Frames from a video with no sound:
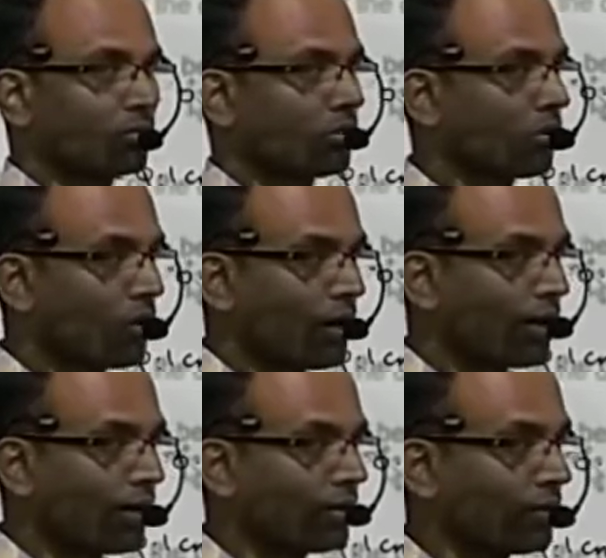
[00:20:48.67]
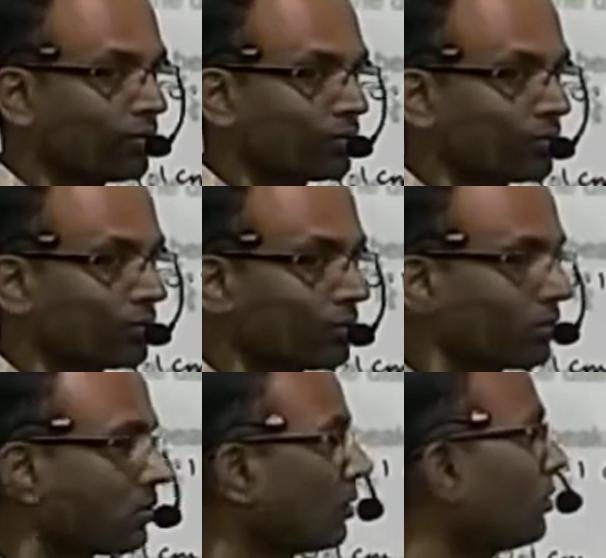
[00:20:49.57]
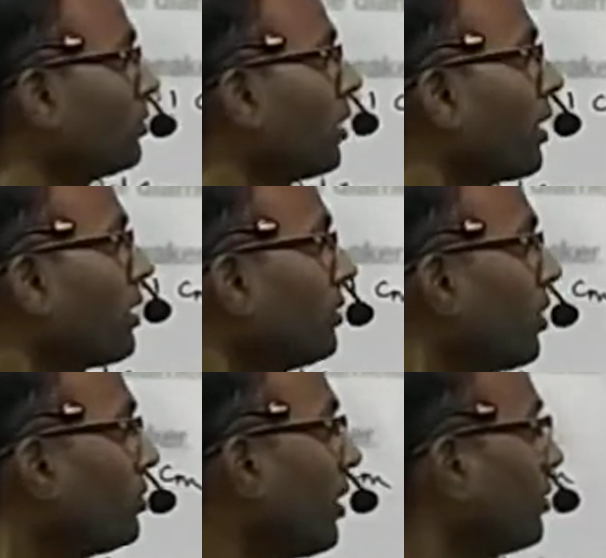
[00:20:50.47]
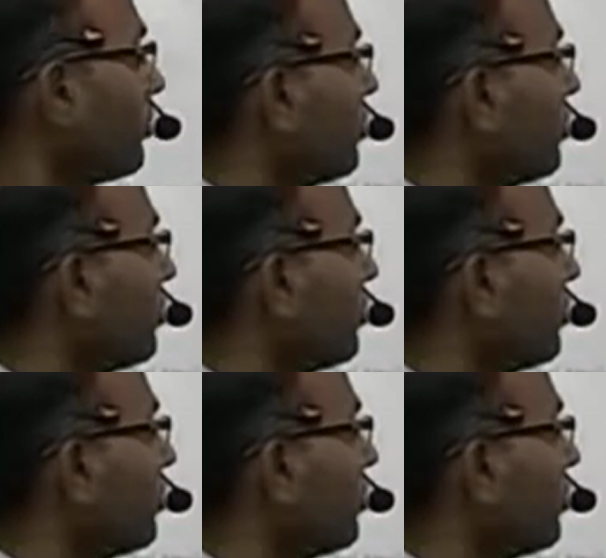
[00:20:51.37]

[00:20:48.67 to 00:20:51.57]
the non-additive, so radius also has to